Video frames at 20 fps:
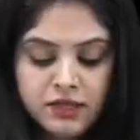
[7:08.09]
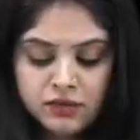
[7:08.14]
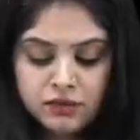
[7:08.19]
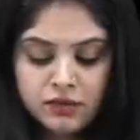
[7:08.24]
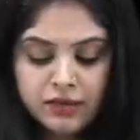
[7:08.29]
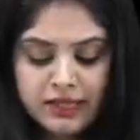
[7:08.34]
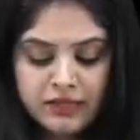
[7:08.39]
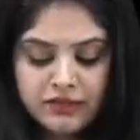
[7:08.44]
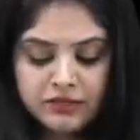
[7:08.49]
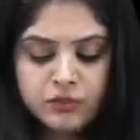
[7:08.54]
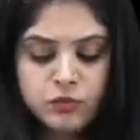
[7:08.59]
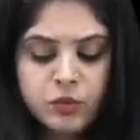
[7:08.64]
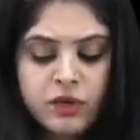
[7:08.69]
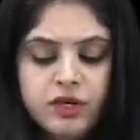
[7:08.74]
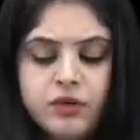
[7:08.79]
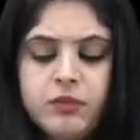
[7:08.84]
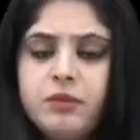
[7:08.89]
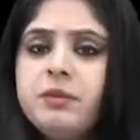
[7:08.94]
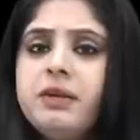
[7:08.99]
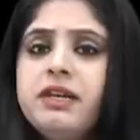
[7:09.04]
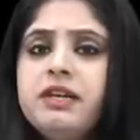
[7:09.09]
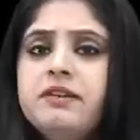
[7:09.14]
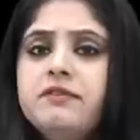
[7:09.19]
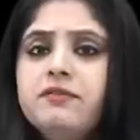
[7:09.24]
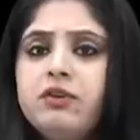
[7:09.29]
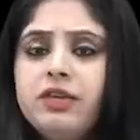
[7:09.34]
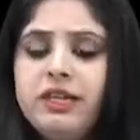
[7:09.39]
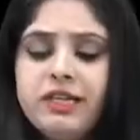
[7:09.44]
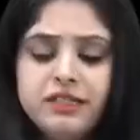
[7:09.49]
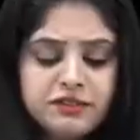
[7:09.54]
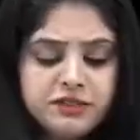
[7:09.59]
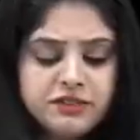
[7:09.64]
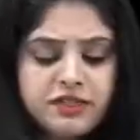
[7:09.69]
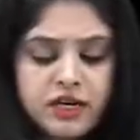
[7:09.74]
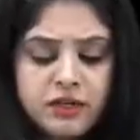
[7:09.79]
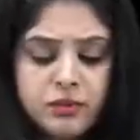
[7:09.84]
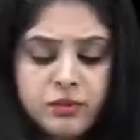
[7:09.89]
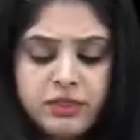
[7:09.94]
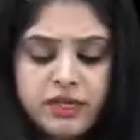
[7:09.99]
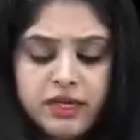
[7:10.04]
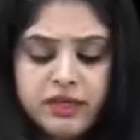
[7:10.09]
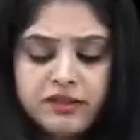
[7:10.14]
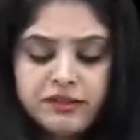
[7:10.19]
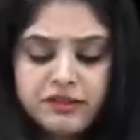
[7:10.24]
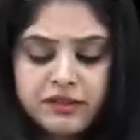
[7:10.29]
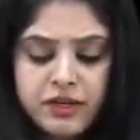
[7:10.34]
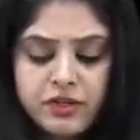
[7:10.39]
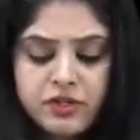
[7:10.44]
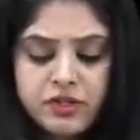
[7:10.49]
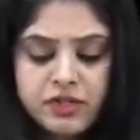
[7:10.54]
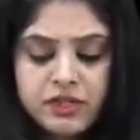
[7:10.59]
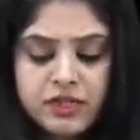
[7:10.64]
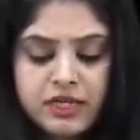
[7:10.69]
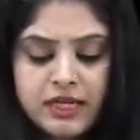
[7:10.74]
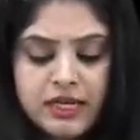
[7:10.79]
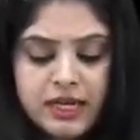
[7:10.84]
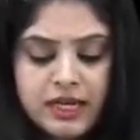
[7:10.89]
So what are we waiting for? Let's start with our discussion.